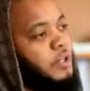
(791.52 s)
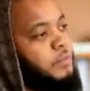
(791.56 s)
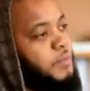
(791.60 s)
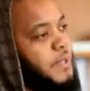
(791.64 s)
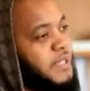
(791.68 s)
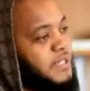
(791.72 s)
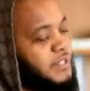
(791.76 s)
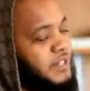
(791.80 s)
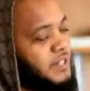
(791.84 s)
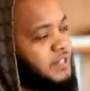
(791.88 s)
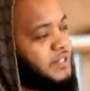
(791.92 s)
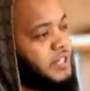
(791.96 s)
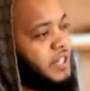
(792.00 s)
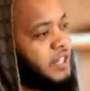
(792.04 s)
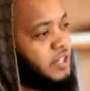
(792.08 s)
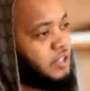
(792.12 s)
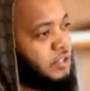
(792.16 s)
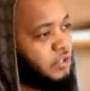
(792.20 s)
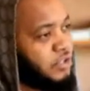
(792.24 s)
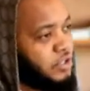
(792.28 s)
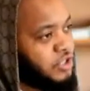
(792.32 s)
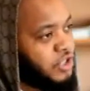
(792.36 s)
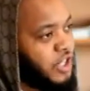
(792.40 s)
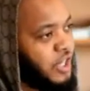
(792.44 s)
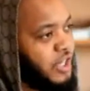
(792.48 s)
The only place it's going to
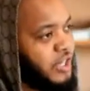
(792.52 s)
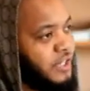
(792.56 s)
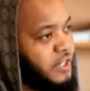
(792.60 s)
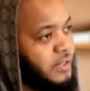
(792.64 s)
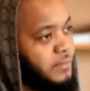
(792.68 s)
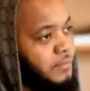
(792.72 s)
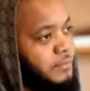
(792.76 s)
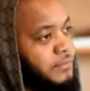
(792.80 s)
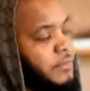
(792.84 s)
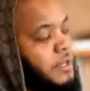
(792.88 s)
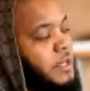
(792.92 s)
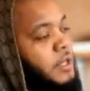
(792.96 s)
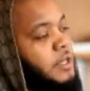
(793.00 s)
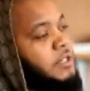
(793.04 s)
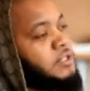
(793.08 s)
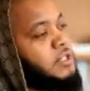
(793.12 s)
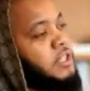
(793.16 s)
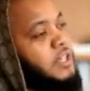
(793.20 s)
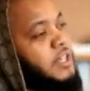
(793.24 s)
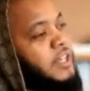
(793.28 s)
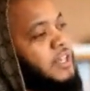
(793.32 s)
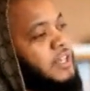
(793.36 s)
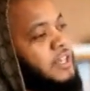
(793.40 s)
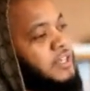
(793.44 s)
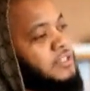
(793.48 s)
take you is Jahannam.
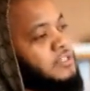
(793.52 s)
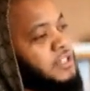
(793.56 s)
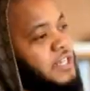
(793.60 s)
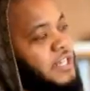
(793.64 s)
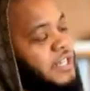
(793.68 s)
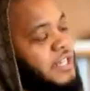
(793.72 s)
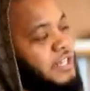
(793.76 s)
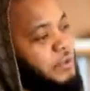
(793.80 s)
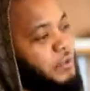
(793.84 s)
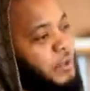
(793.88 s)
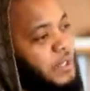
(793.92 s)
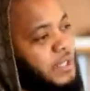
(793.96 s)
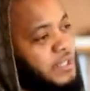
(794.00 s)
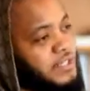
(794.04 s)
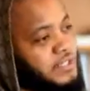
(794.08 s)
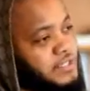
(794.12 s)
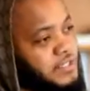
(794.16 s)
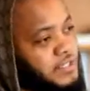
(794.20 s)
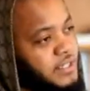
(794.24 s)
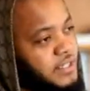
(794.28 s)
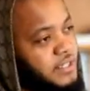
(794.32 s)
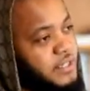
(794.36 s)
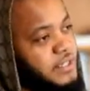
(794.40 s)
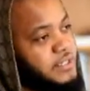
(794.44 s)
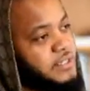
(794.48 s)
So anyone that's
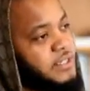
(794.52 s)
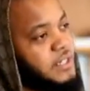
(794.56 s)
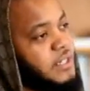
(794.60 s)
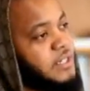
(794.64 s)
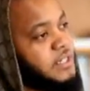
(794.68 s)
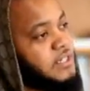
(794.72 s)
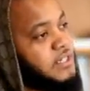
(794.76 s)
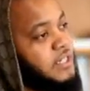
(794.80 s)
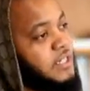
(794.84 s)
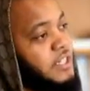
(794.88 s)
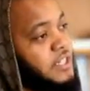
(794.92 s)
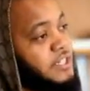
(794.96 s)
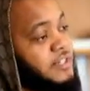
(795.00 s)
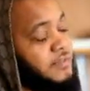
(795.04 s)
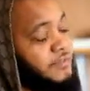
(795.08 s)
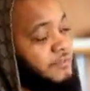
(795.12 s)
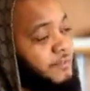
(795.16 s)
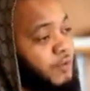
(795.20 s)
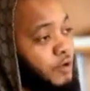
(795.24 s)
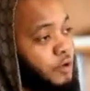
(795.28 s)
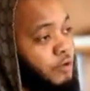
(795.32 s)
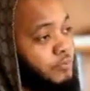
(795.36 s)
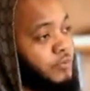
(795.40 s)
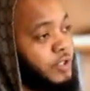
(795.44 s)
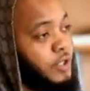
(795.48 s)
seeing this, and like I say, that's
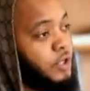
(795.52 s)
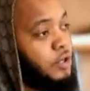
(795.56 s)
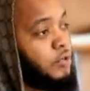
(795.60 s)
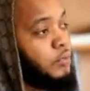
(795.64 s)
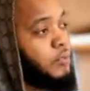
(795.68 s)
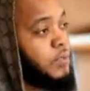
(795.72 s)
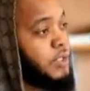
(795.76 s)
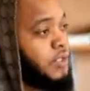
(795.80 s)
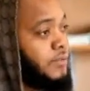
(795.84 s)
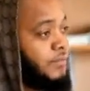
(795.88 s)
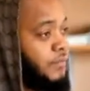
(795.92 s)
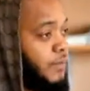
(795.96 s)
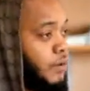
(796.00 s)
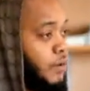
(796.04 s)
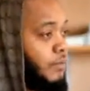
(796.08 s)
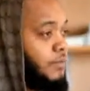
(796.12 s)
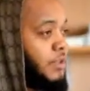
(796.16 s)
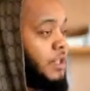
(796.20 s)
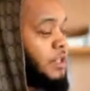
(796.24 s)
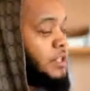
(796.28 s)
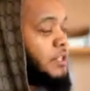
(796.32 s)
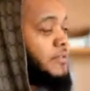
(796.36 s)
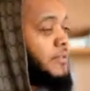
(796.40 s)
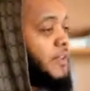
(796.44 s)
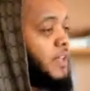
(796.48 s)
involved in it, or was
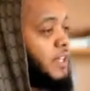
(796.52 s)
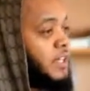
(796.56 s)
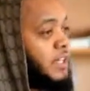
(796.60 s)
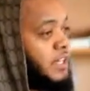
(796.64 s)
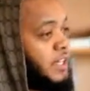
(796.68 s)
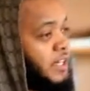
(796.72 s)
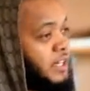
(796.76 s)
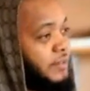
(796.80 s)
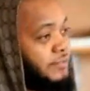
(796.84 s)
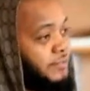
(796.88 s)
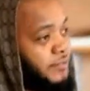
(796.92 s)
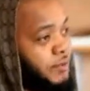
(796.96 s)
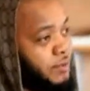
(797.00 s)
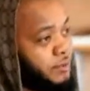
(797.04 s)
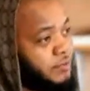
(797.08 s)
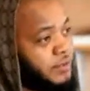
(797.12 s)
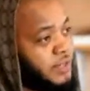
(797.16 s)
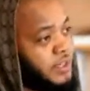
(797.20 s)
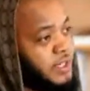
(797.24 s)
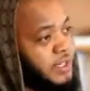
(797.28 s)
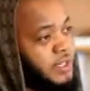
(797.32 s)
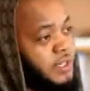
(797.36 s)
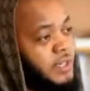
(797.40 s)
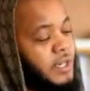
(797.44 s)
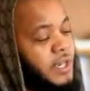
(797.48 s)
involved in it, or thinking of getting
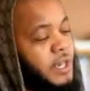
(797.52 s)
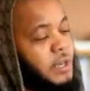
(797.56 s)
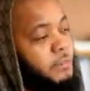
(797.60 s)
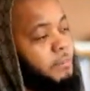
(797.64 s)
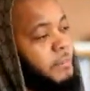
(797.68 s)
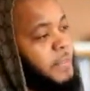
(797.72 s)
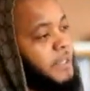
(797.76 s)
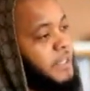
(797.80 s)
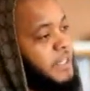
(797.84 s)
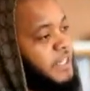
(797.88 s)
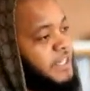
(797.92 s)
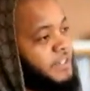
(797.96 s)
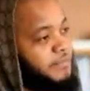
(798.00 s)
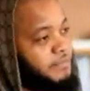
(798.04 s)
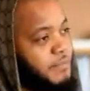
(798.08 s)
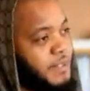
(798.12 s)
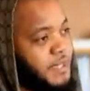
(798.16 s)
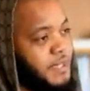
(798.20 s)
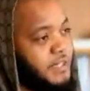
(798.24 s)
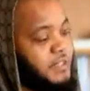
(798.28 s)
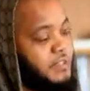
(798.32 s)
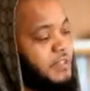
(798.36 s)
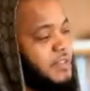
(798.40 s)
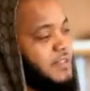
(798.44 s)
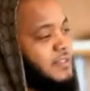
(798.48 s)
involved in it, believe
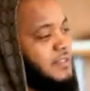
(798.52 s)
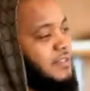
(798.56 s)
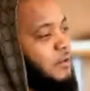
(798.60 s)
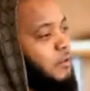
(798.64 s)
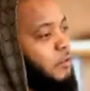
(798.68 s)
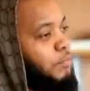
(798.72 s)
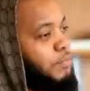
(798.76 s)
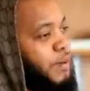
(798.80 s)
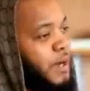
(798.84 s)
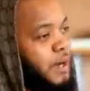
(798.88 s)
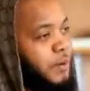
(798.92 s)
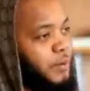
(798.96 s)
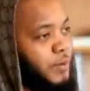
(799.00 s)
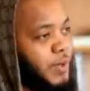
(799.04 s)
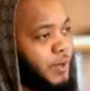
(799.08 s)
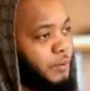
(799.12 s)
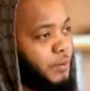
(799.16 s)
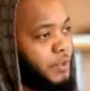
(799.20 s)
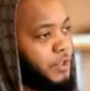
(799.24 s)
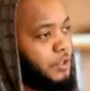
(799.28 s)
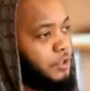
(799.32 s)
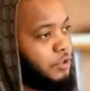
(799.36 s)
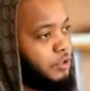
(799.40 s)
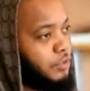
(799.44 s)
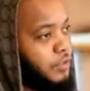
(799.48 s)
me, there's no power in
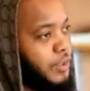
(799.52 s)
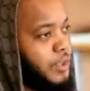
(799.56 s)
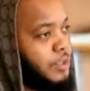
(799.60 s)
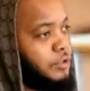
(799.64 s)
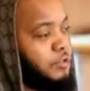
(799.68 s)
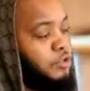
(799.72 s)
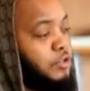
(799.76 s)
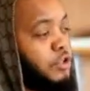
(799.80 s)
what you're doing.